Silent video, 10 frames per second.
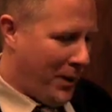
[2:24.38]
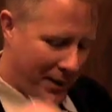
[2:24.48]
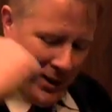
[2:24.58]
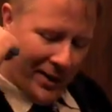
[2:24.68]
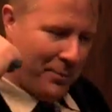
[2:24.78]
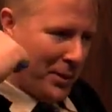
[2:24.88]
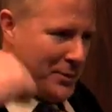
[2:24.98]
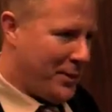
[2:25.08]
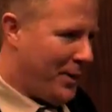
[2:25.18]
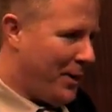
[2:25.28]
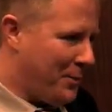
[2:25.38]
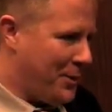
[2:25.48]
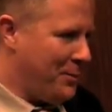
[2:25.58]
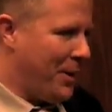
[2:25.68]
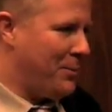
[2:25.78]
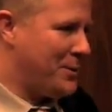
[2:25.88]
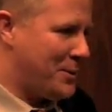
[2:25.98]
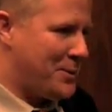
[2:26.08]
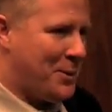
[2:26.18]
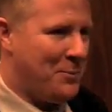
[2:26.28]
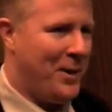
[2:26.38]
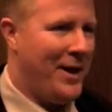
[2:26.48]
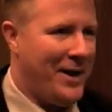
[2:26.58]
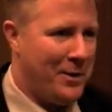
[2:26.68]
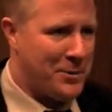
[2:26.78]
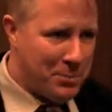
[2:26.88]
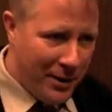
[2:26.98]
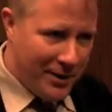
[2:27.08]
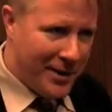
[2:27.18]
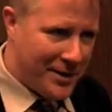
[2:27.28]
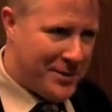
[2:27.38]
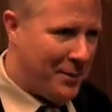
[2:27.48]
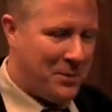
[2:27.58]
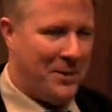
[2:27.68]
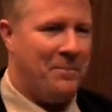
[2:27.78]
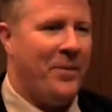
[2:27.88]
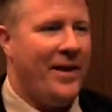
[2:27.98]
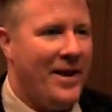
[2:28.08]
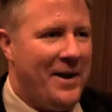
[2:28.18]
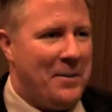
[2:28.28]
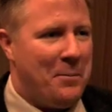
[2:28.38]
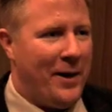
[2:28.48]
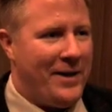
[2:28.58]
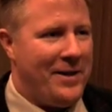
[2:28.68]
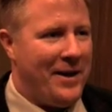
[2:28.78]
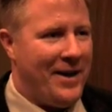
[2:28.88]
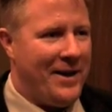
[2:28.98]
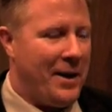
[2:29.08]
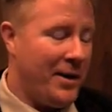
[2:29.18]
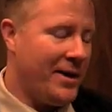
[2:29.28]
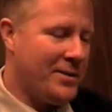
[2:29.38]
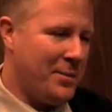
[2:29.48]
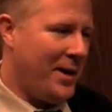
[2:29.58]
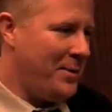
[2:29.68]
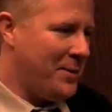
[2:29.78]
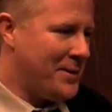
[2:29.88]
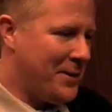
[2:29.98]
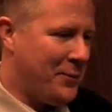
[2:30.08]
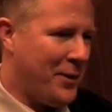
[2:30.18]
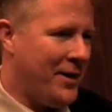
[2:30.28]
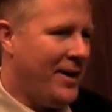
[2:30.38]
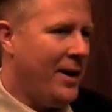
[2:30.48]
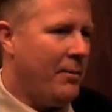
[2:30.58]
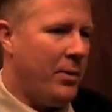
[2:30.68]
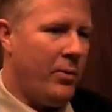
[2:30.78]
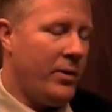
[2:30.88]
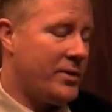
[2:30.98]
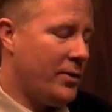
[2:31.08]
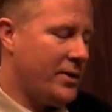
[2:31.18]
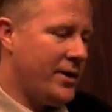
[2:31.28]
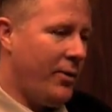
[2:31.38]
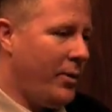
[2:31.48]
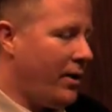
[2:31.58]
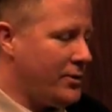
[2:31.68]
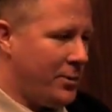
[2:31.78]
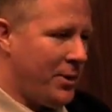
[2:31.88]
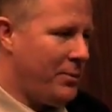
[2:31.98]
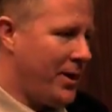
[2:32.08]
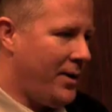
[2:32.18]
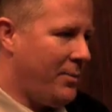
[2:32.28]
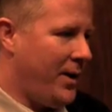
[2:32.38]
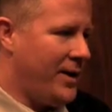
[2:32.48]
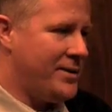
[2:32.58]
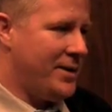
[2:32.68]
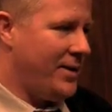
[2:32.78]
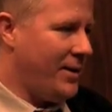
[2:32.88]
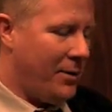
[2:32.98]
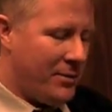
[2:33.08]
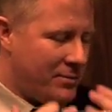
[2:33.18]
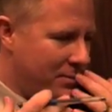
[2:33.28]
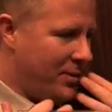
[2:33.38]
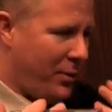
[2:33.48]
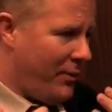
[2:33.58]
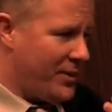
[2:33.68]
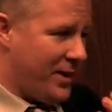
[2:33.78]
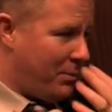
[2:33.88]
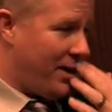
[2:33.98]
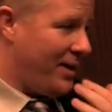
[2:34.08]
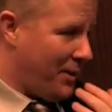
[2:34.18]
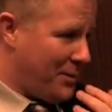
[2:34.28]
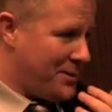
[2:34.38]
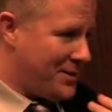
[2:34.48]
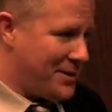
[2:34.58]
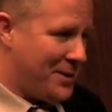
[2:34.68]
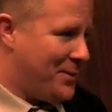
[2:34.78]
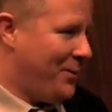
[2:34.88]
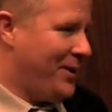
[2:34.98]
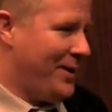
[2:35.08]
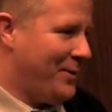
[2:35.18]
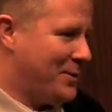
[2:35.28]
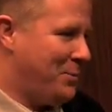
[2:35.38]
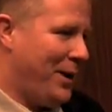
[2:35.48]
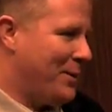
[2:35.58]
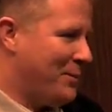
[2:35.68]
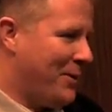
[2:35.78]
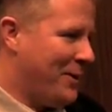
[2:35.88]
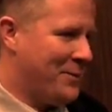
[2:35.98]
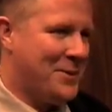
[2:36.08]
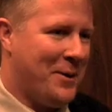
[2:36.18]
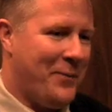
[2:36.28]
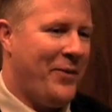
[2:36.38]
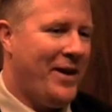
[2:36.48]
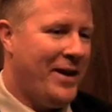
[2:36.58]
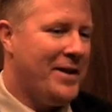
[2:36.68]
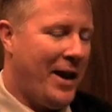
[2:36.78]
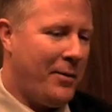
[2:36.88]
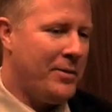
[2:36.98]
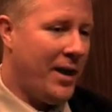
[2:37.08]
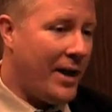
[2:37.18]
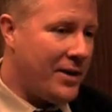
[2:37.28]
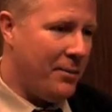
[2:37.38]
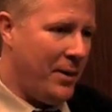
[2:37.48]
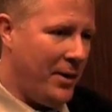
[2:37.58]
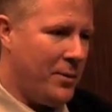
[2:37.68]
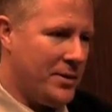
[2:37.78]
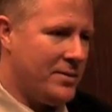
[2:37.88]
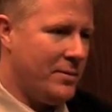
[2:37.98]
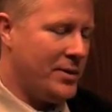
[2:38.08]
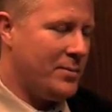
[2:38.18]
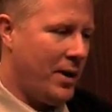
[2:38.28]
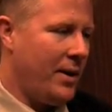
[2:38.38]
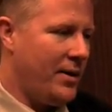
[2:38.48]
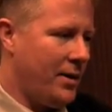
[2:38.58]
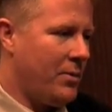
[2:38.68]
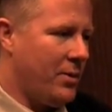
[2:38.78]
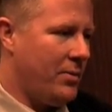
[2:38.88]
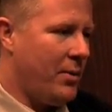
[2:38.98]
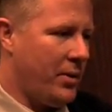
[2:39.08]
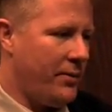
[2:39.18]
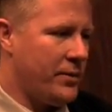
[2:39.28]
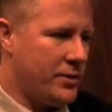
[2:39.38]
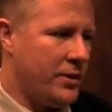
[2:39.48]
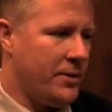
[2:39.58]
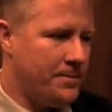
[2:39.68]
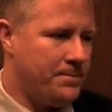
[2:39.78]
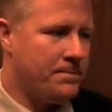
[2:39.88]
I think you had to punch in your elbow. The numbers are so big, and it was plugged into something. But I guess I'm dating myself there. But we were so excited. We were all jumping up and down the beds, and 3 of us had bloody noses because we knew it was pandemonium. So that to me was my number one memory for sure.